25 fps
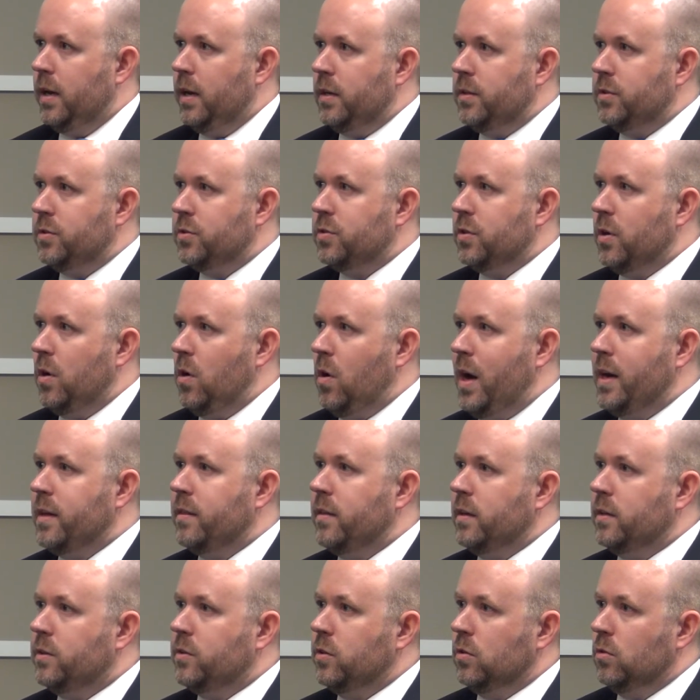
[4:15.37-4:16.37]
And so I
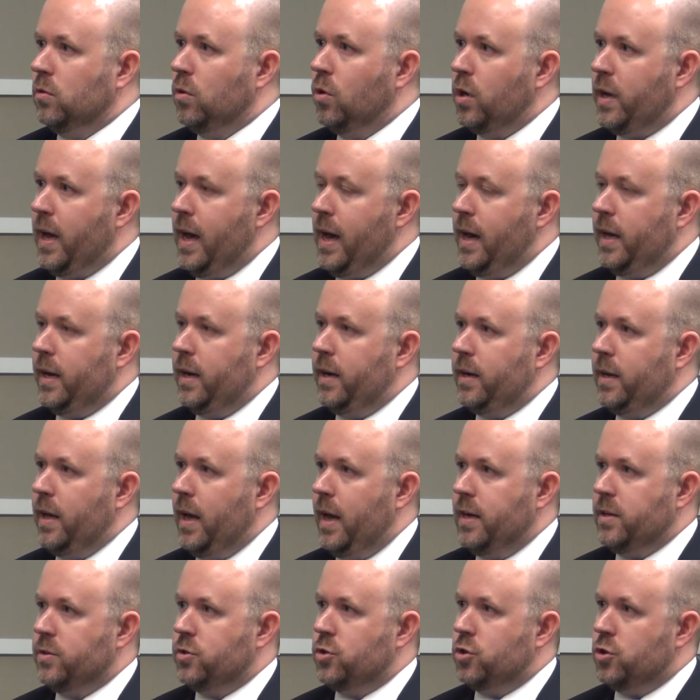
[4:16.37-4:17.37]
think to look at it
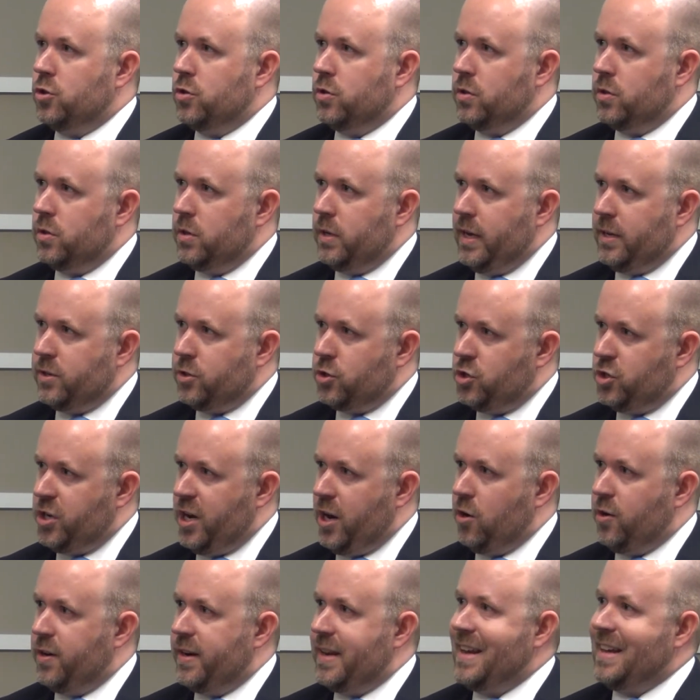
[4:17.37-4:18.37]
as
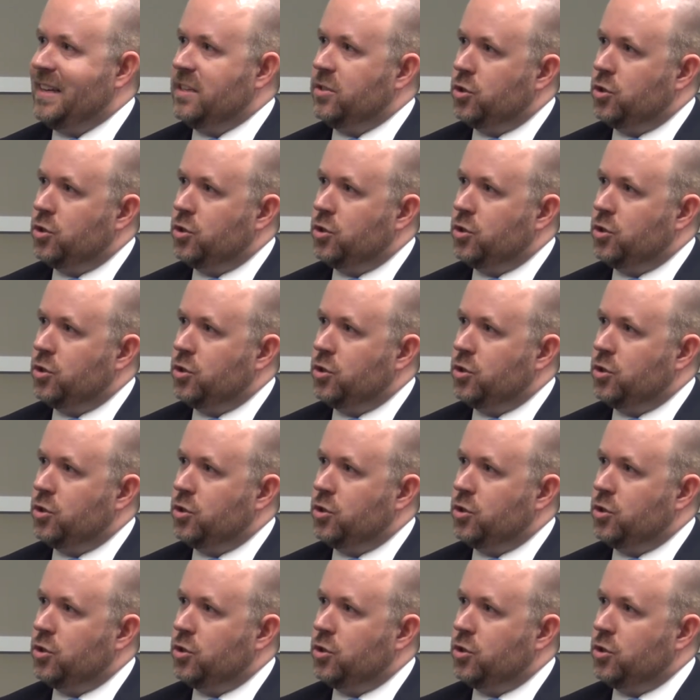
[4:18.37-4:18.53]
charity,